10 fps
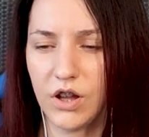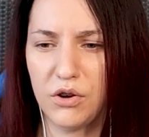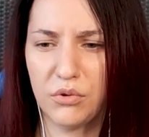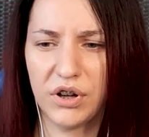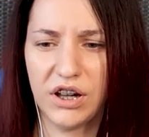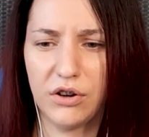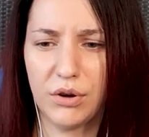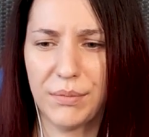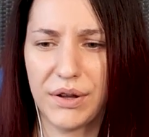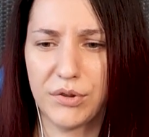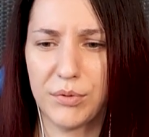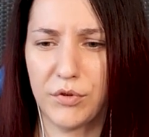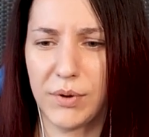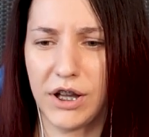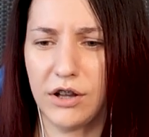It really reminds me
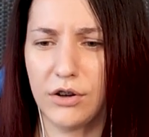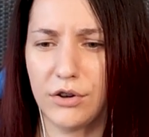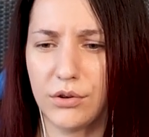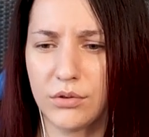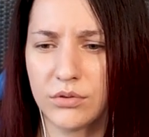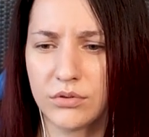of my hero.